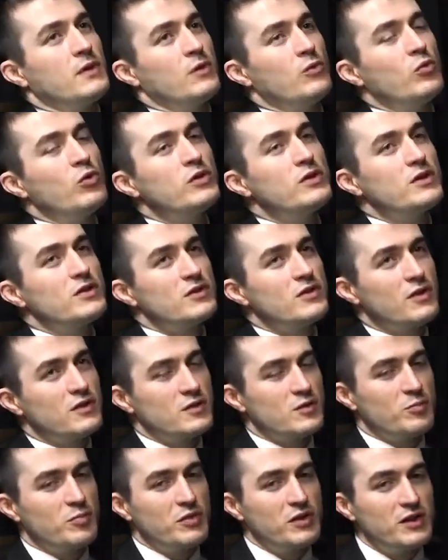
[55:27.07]
Well, there's
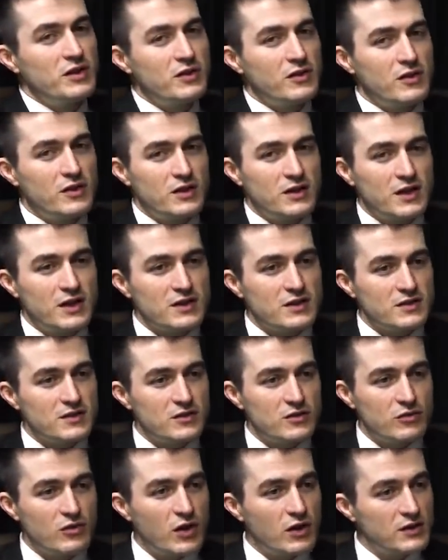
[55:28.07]
also political
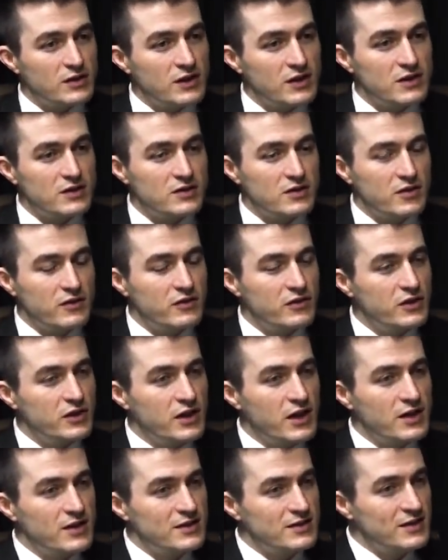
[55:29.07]
connections throughout the history of the
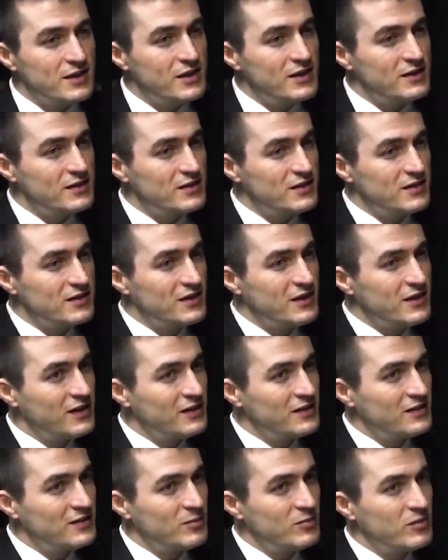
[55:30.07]
United States. It's
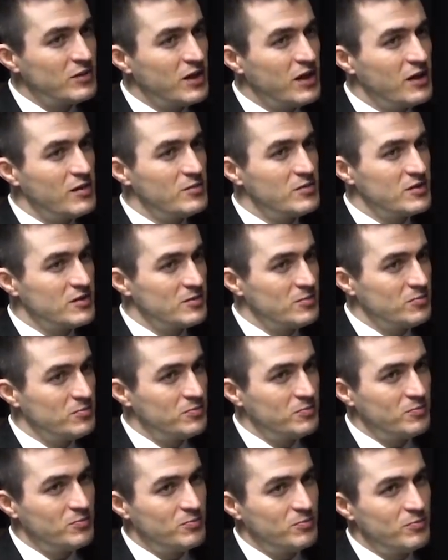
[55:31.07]
like sometimes
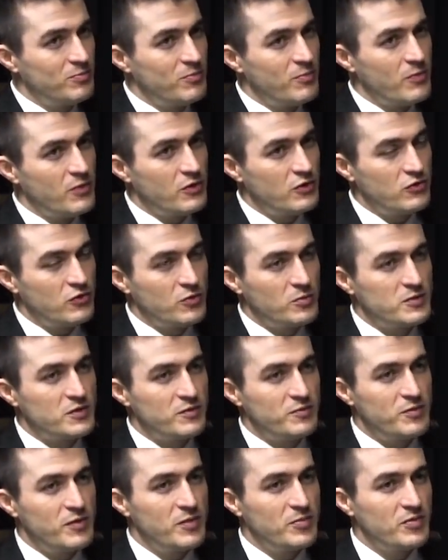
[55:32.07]
groups
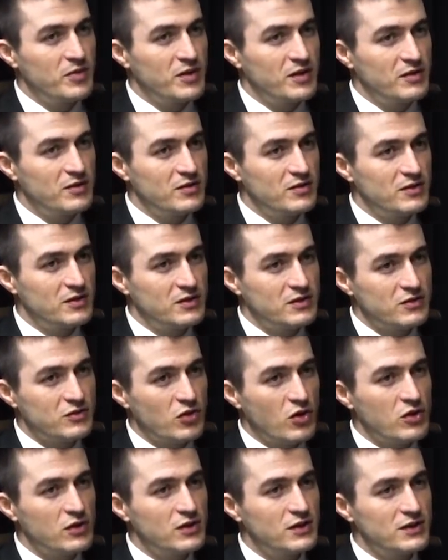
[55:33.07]
of people that
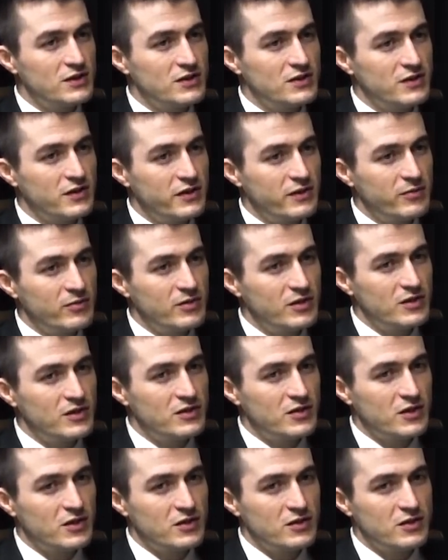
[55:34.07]
strongly disagree with
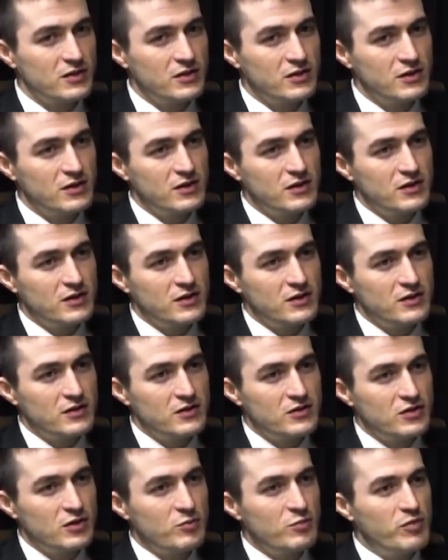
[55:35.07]
each other
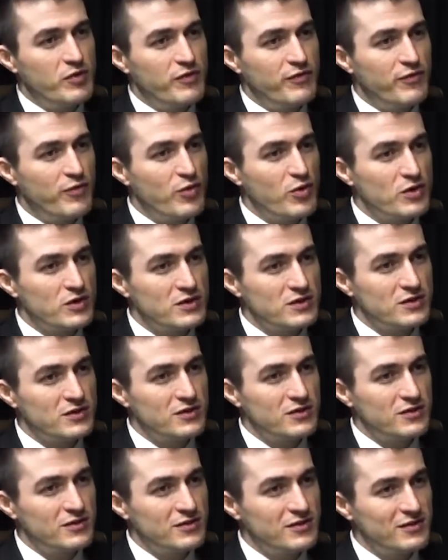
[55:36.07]
should be
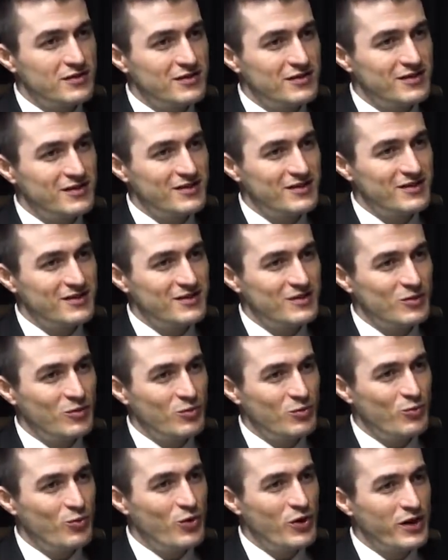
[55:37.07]
forced to
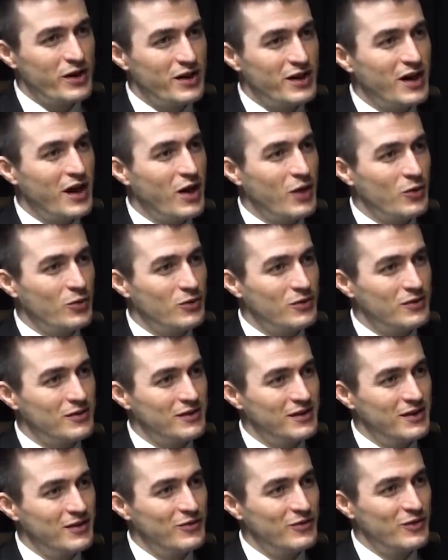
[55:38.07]
work it out,
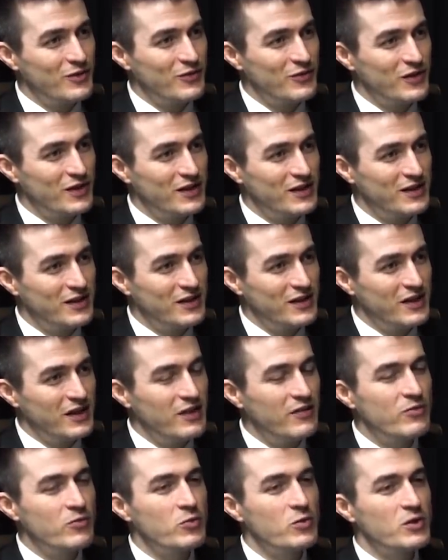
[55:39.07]
even
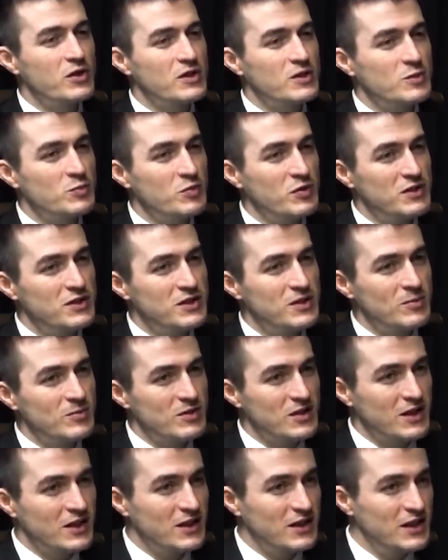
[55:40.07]
when a split
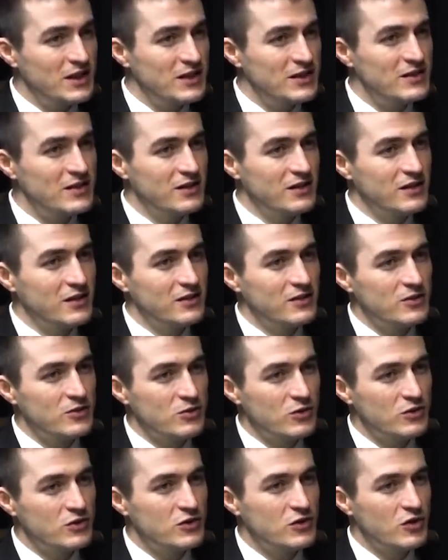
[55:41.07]
seems like an easy thing in the
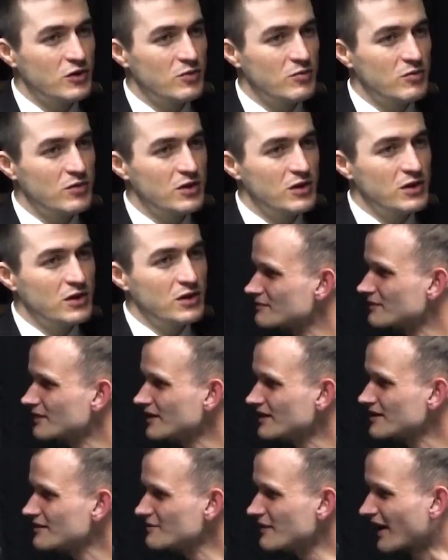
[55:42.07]
short term.
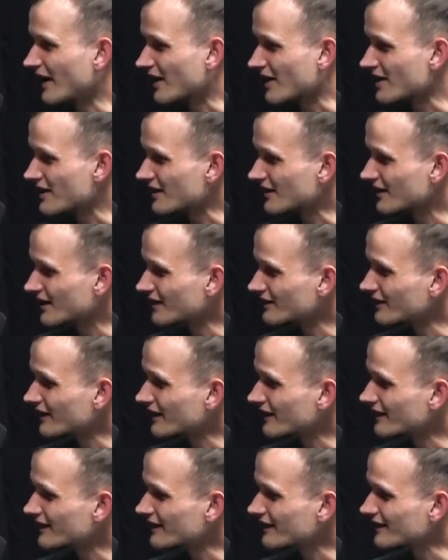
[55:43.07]
It depends, and I
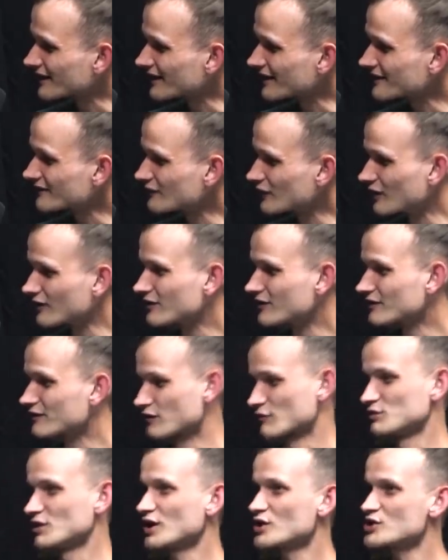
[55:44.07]
think
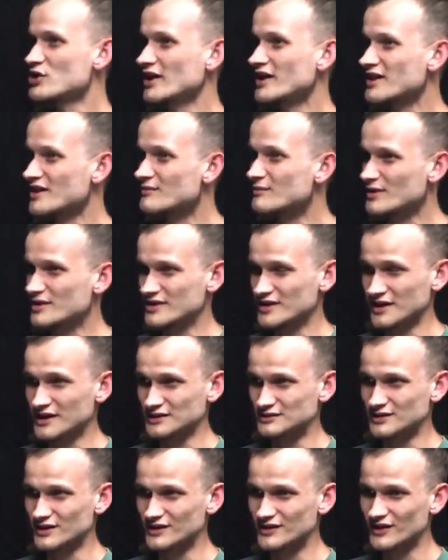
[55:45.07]
for blockchains in
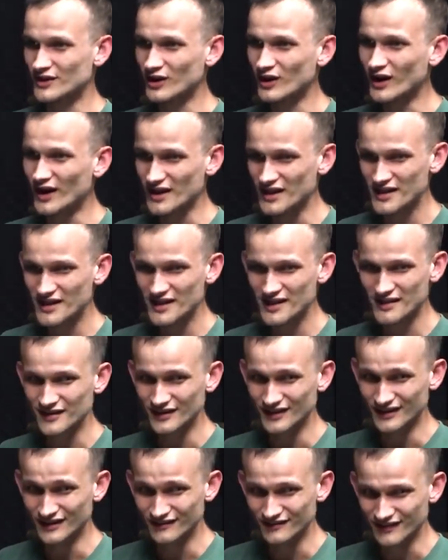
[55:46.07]
particular, the costs
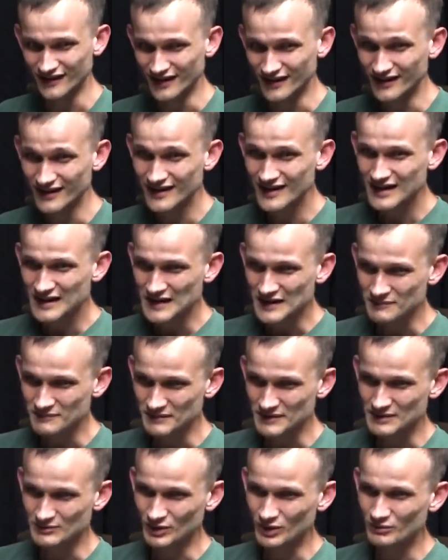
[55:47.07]
of
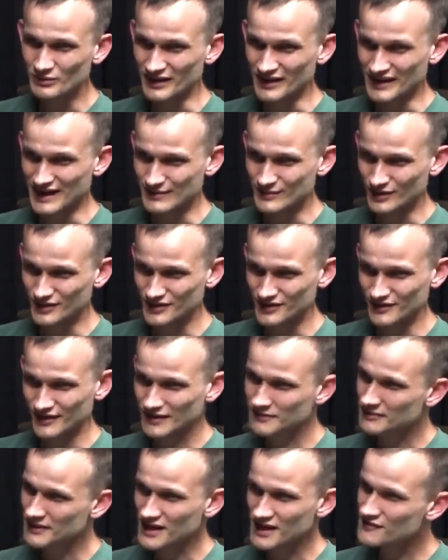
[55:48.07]
people being able to
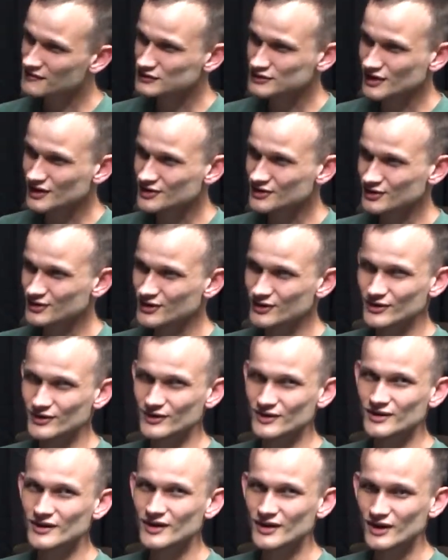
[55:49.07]
like peacefully
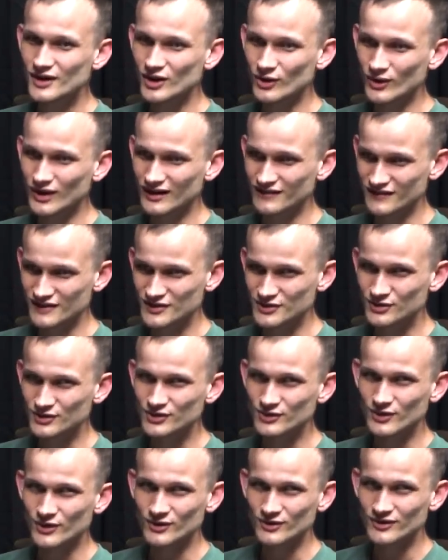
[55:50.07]
go off and do
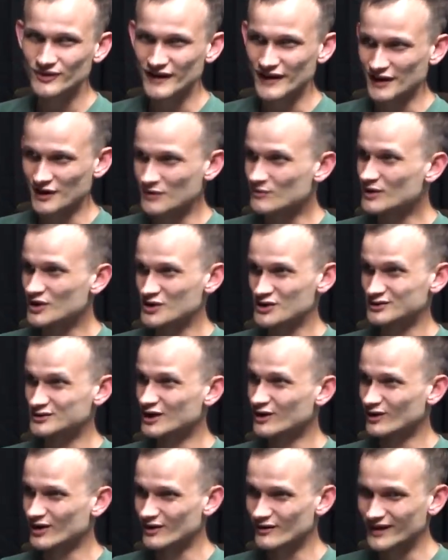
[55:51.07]
their own thing are much
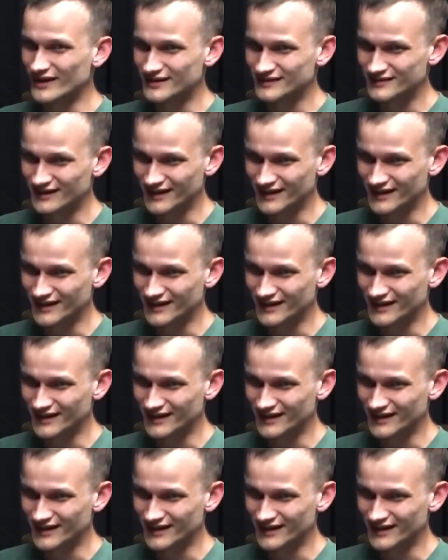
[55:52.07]
lower, right?